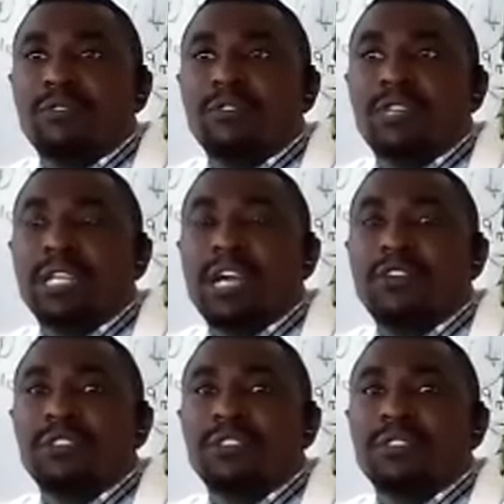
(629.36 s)

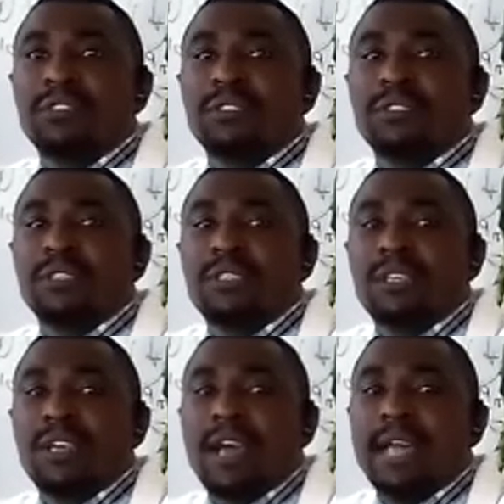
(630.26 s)
ground,
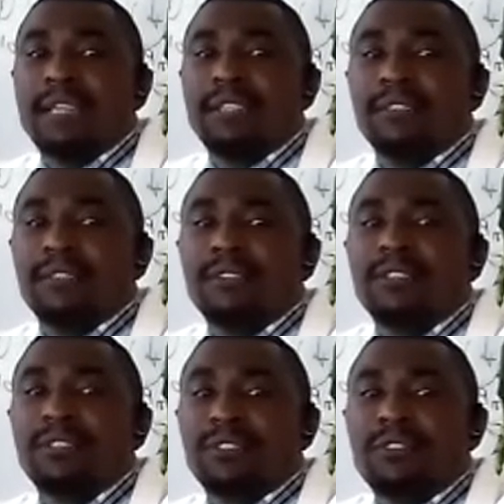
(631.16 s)
and
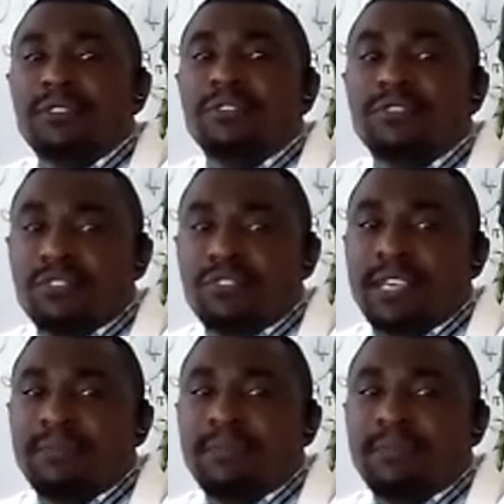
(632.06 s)
also draw them.